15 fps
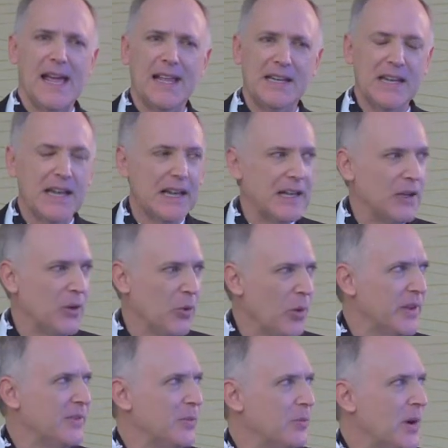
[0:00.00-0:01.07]
and it
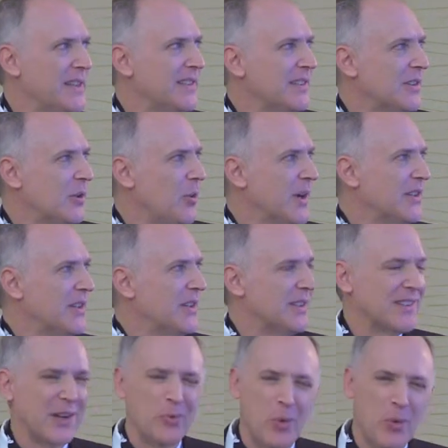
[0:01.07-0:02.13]
always raises a question.
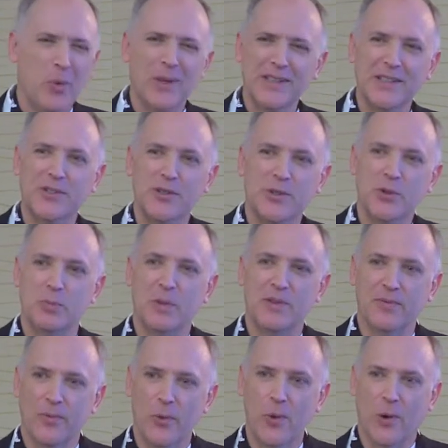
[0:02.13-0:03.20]
It's like, well, what did you do
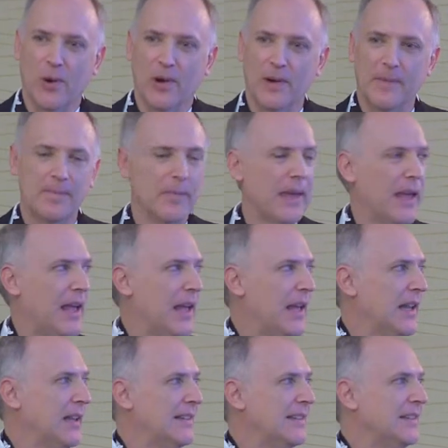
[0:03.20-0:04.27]
before?
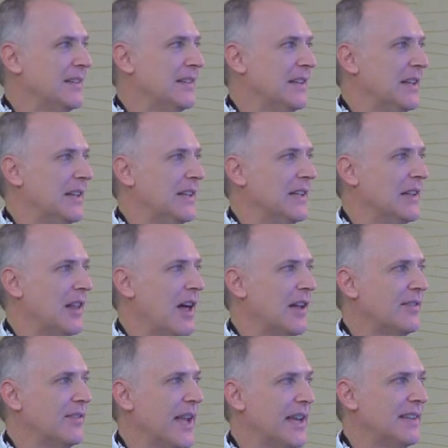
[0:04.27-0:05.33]
And in a
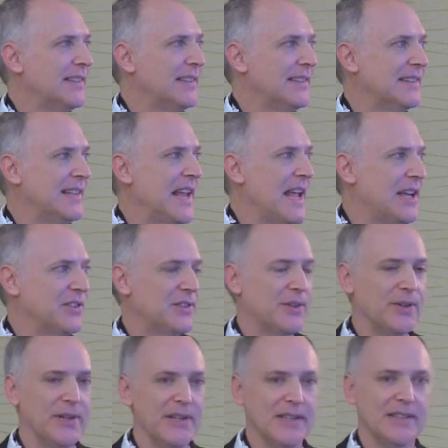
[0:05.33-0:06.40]
lot of cases, the
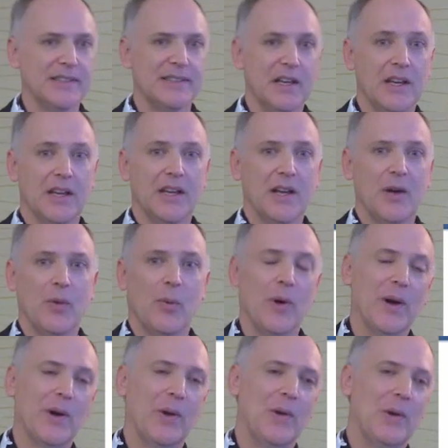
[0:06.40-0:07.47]
answer is,
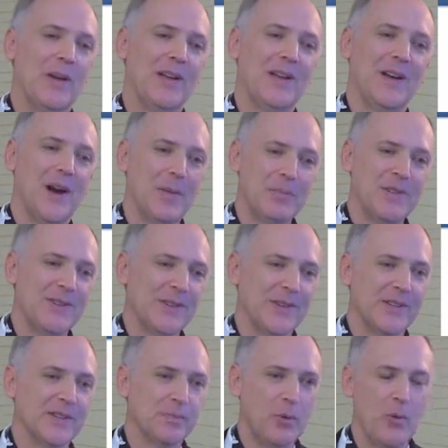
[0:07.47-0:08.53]
well, up
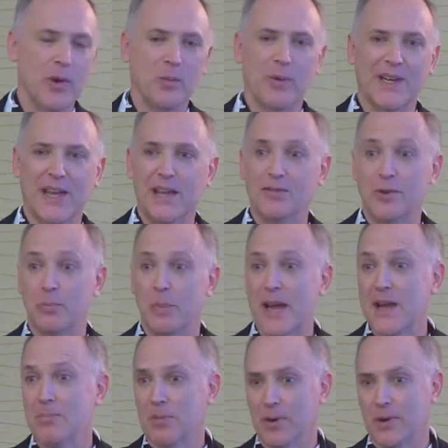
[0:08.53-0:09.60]
until this point, we gave you
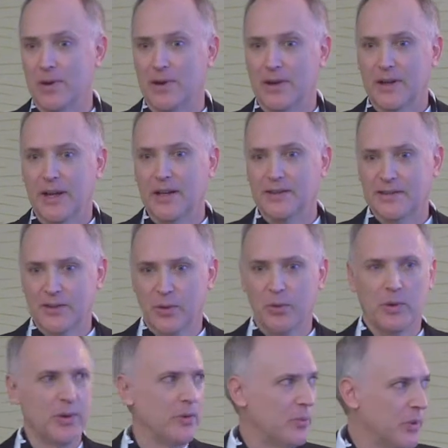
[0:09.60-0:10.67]
paper and so
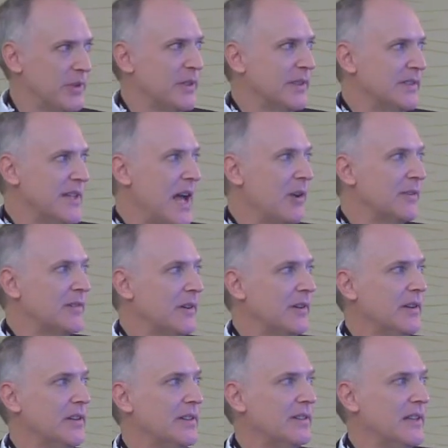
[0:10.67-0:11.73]
we're, we're just now
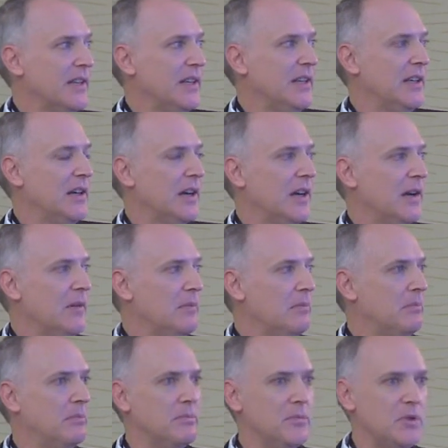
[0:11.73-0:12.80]
starting to see
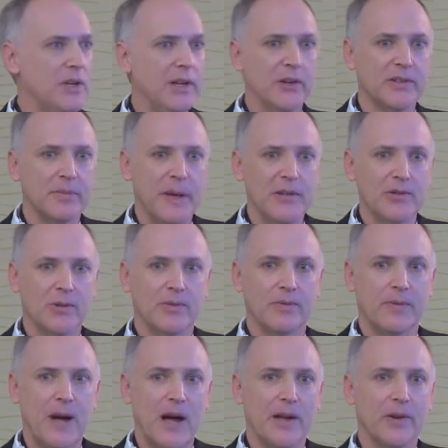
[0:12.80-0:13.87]
um,
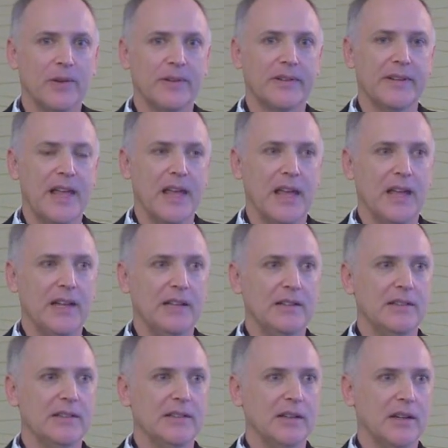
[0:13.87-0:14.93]
geospatial files
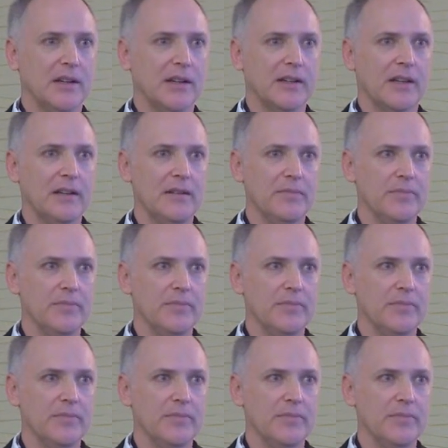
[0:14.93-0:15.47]
and uh,